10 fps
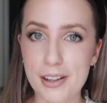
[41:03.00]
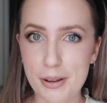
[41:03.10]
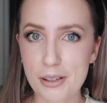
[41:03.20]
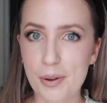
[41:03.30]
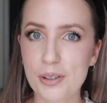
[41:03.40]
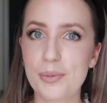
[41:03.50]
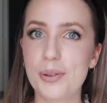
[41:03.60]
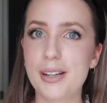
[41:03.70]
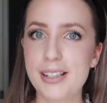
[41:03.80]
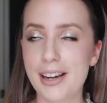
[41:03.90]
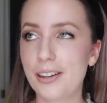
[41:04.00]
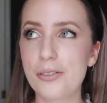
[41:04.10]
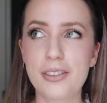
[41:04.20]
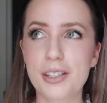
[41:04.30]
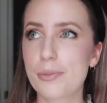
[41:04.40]
as much as possible and
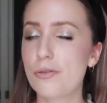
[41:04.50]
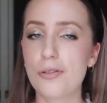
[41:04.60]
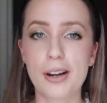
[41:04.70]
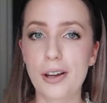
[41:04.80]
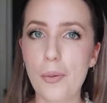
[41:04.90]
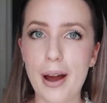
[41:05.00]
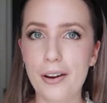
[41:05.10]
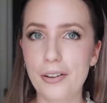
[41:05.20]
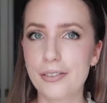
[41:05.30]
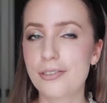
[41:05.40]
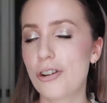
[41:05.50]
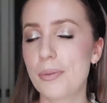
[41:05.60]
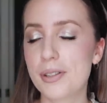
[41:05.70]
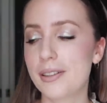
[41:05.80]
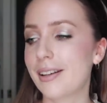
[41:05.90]
download things before I go out on
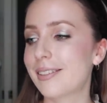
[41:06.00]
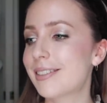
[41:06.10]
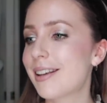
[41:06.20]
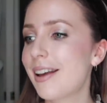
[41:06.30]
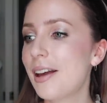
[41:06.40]
trips and things,